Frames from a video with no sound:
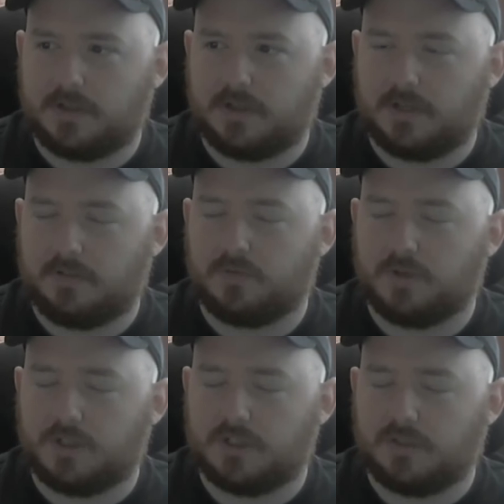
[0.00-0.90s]
He gives a
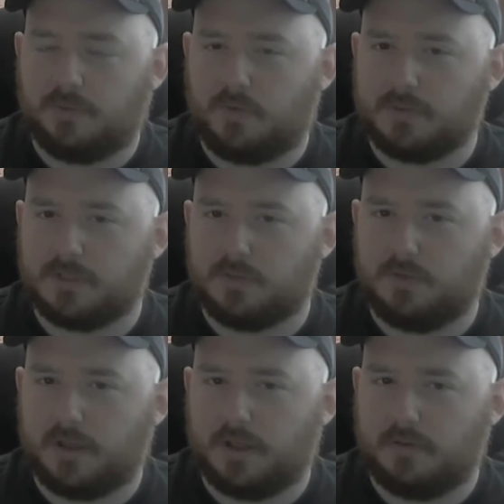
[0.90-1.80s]
really cheesy performance in the
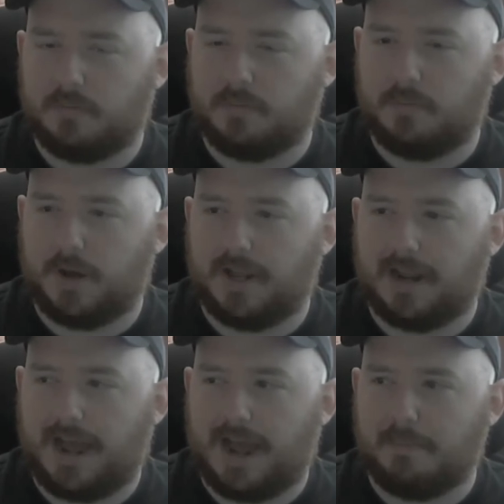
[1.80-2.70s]
movie, but
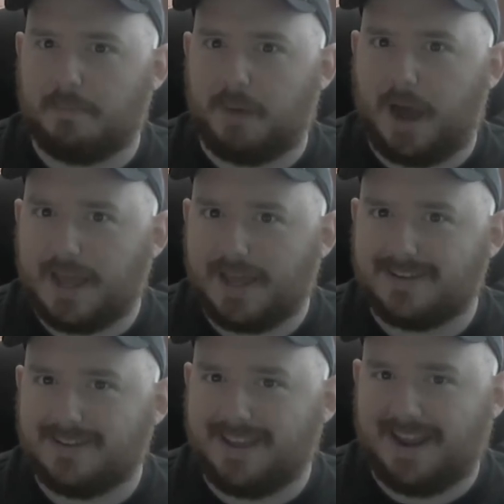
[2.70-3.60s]
I buy
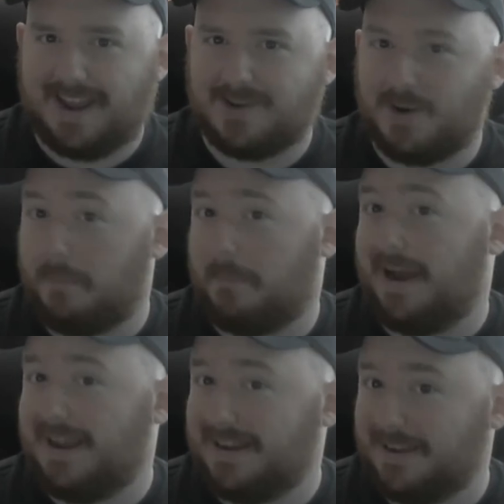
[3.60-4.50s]
it and I don't
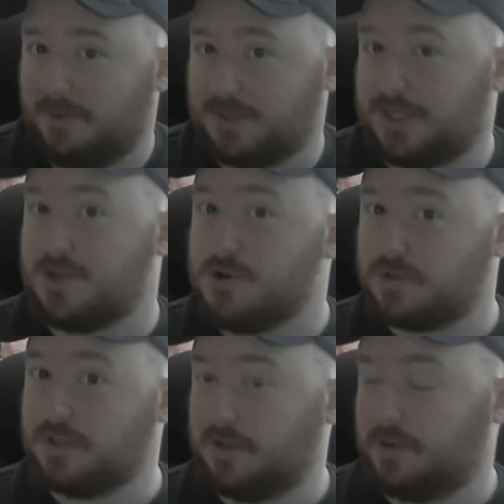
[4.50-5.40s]
mind it, which I
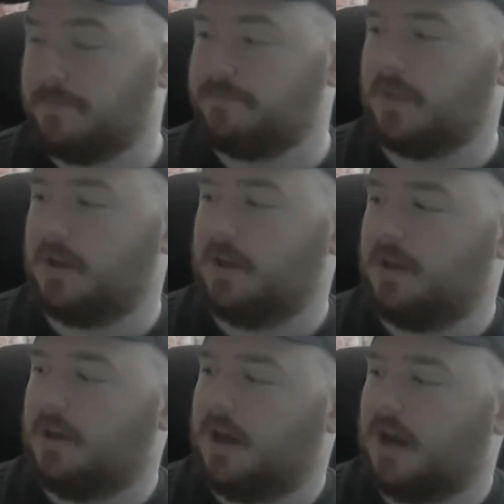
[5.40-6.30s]
usually do.
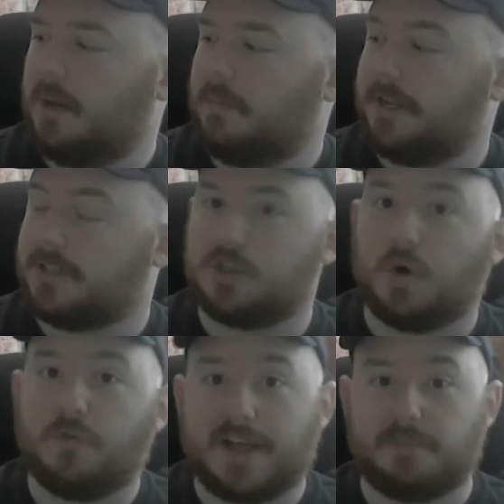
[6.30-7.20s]
But it's
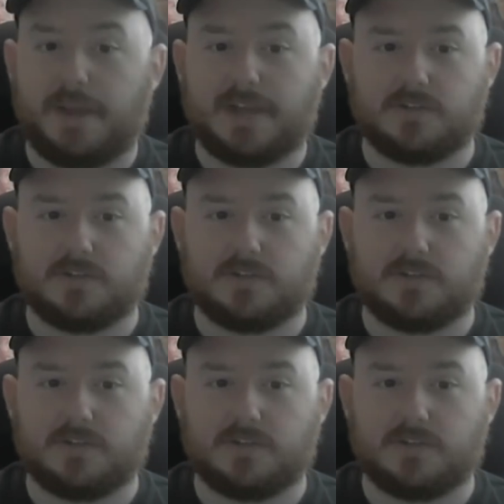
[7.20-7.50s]
so fast-paced.